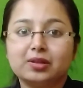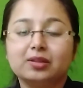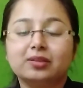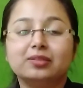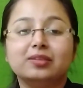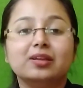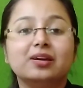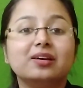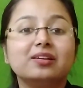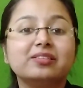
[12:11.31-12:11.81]

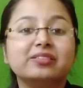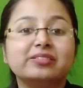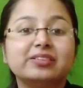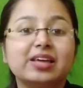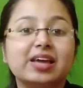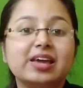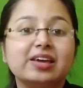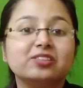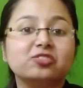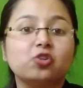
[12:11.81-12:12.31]
Their
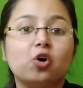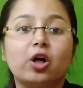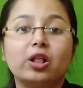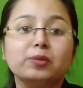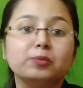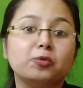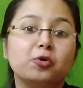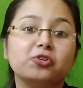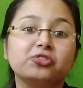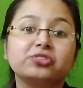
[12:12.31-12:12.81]
say is
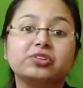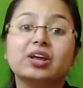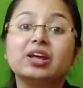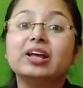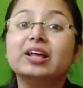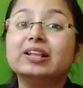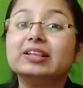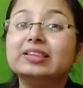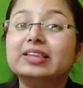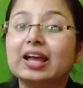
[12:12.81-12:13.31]
almost
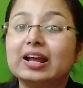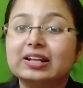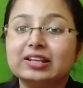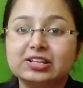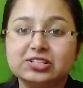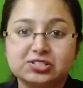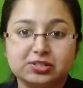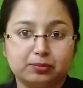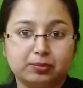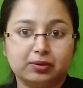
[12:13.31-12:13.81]

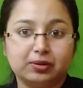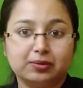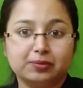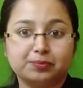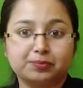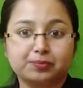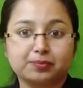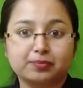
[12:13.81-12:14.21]
negligible.